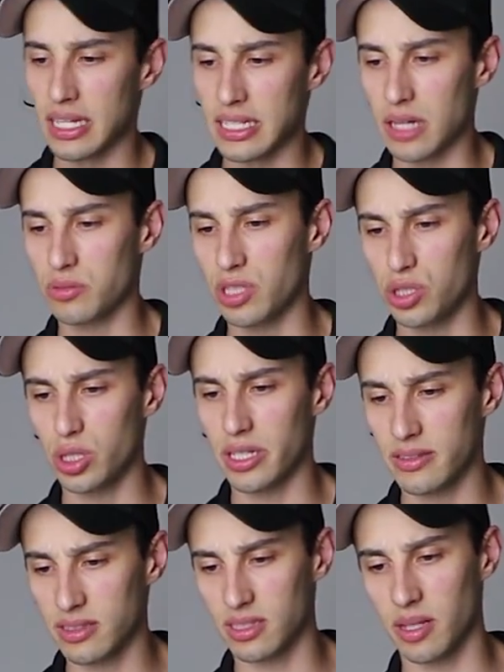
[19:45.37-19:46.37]
Now, tissue
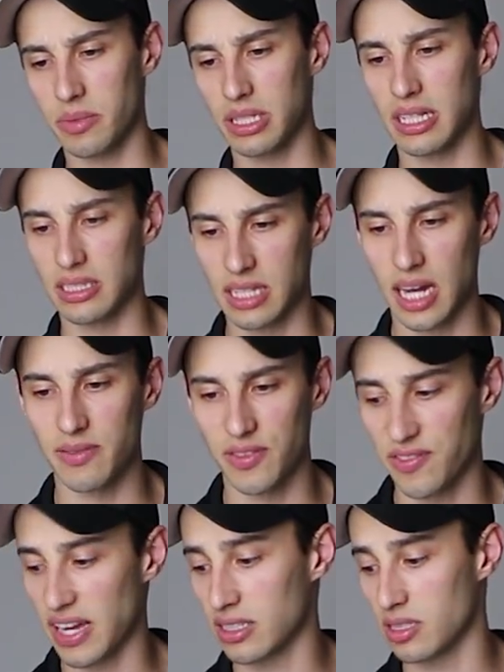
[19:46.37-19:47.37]
health is something that's kind of
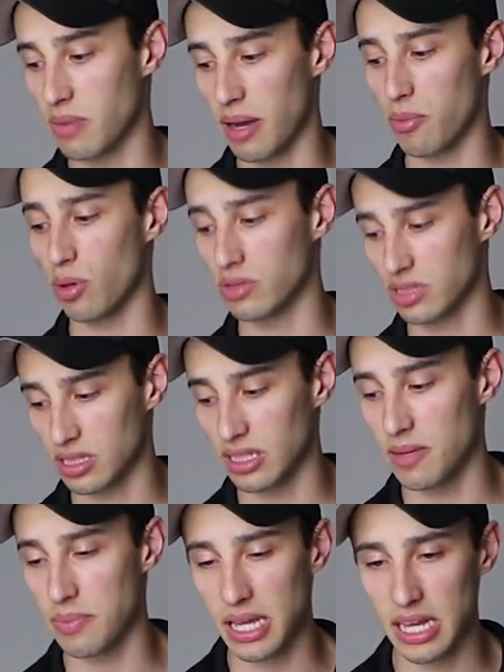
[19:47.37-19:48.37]
affected by both
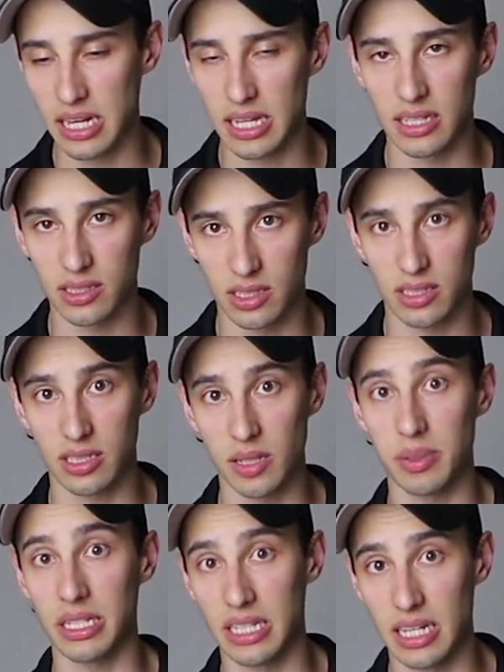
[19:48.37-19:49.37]
sleeping
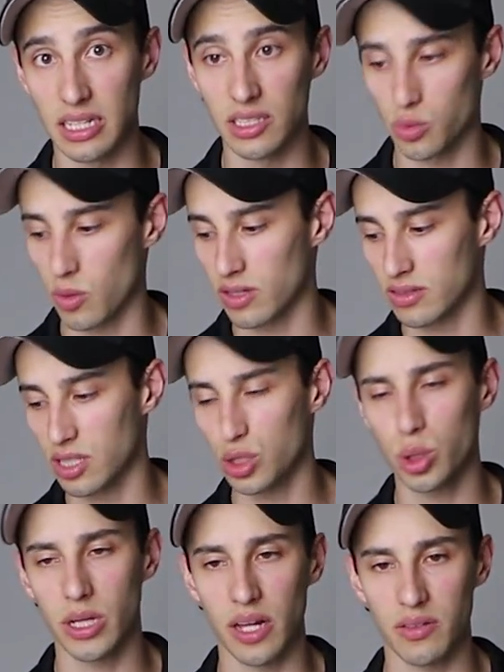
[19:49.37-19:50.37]
and eating as well.
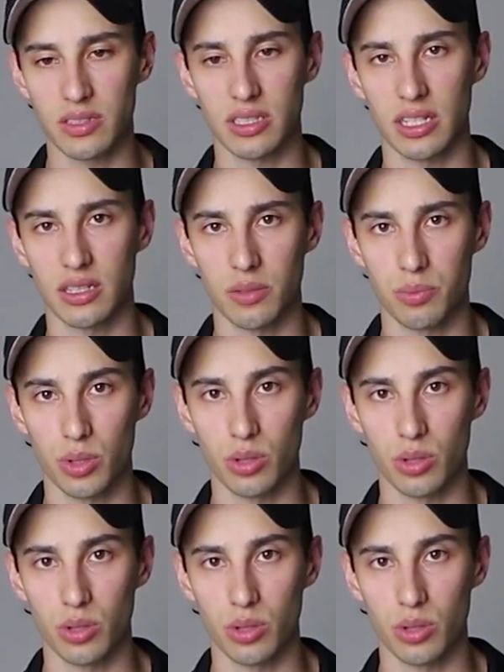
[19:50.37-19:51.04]
Tissue health is like the